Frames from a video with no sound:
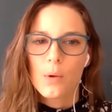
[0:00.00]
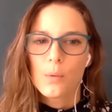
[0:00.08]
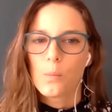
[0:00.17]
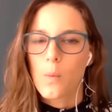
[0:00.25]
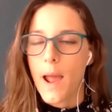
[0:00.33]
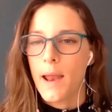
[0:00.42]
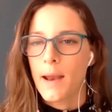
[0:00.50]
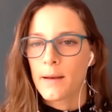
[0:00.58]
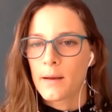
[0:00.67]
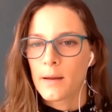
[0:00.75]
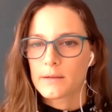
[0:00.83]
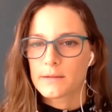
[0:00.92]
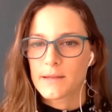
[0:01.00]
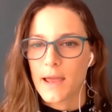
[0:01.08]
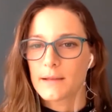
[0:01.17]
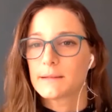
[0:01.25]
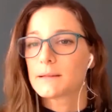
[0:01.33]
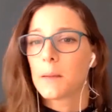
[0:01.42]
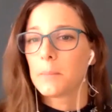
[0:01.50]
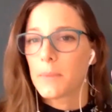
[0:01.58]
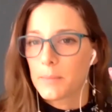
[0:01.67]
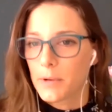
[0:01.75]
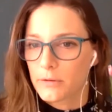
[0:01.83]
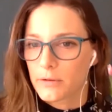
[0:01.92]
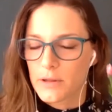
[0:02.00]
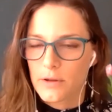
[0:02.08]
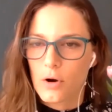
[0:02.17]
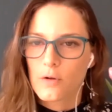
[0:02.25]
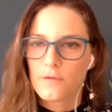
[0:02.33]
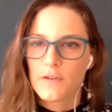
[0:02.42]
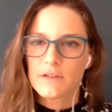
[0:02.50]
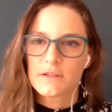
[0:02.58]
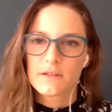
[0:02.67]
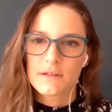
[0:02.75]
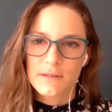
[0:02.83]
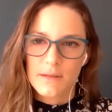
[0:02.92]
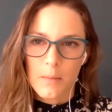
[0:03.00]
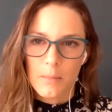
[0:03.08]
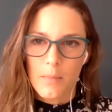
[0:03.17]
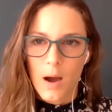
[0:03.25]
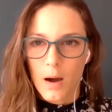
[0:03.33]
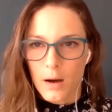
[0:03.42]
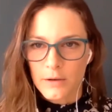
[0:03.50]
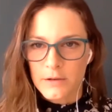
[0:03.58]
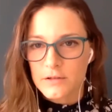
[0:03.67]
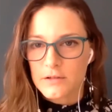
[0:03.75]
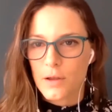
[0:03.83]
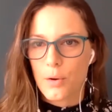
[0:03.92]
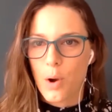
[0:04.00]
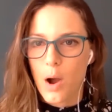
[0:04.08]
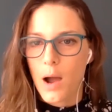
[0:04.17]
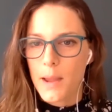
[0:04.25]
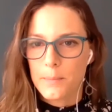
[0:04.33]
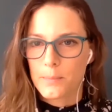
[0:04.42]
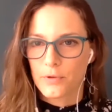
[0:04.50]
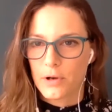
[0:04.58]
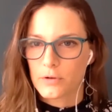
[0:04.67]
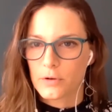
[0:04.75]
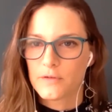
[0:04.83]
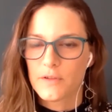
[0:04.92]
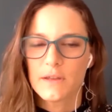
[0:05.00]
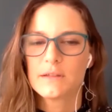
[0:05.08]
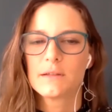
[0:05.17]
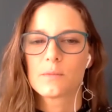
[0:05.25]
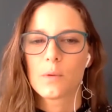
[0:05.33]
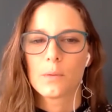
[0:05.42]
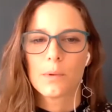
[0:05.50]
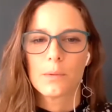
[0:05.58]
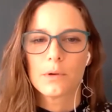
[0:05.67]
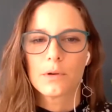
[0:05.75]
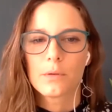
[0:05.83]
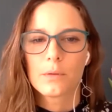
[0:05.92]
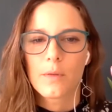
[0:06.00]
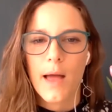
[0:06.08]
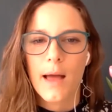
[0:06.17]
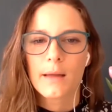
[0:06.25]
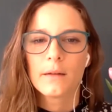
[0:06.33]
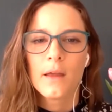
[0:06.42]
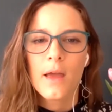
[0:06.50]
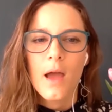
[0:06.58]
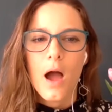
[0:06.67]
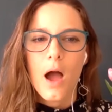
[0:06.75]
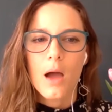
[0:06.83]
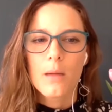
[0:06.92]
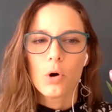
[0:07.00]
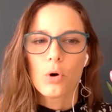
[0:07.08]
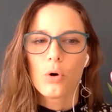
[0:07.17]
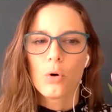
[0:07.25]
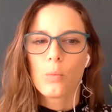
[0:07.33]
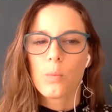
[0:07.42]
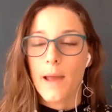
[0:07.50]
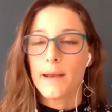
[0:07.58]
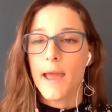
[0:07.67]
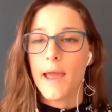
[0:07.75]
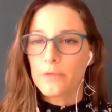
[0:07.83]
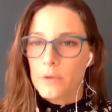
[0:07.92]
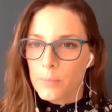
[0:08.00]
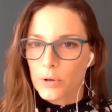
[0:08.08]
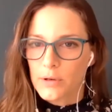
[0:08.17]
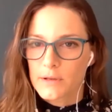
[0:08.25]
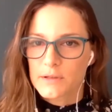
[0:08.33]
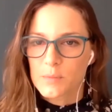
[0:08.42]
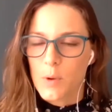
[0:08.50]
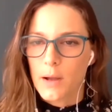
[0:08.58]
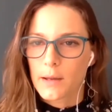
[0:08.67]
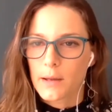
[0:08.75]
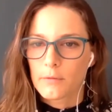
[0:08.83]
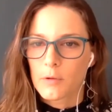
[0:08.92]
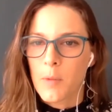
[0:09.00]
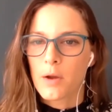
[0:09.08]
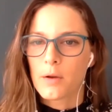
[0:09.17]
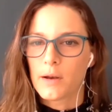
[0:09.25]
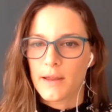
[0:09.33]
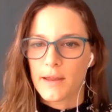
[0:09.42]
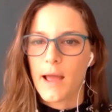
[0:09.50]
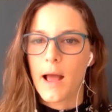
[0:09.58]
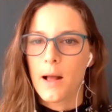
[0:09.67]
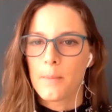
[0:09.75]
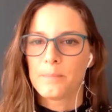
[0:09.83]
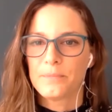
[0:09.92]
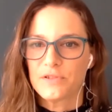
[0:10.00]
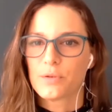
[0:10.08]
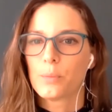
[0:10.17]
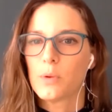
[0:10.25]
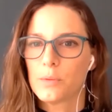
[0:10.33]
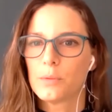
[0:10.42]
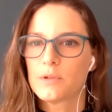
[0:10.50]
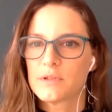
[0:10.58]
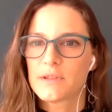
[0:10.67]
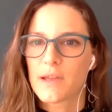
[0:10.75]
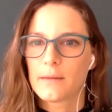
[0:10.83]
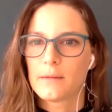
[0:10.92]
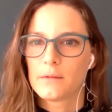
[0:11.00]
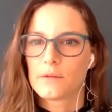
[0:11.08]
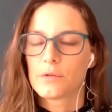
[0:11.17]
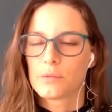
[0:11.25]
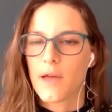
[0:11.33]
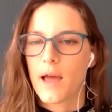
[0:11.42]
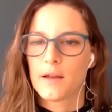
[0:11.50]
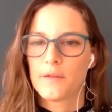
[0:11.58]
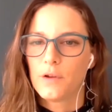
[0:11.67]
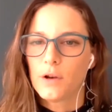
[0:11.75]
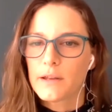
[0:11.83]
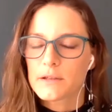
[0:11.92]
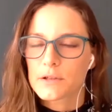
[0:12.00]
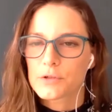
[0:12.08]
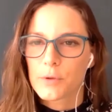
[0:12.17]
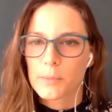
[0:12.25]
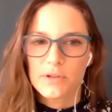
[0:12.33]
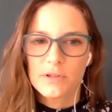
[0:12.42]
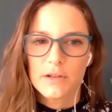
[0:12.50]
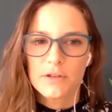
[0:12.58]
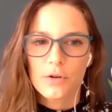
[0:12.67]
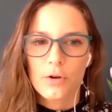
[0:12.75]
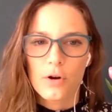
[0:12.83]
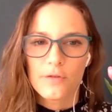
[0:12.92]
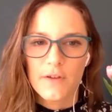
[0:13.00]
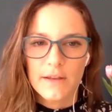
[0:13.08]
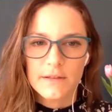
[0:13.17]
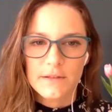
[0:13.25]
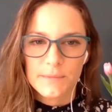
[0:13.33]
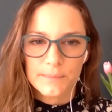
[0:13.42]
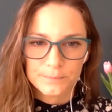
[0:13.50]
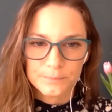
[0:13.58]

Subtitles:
when, say, some people are in the office and some aren't. So a hybrid office is what we would call that. Or when everybody is working remotely. So we would call that a fully distributed office.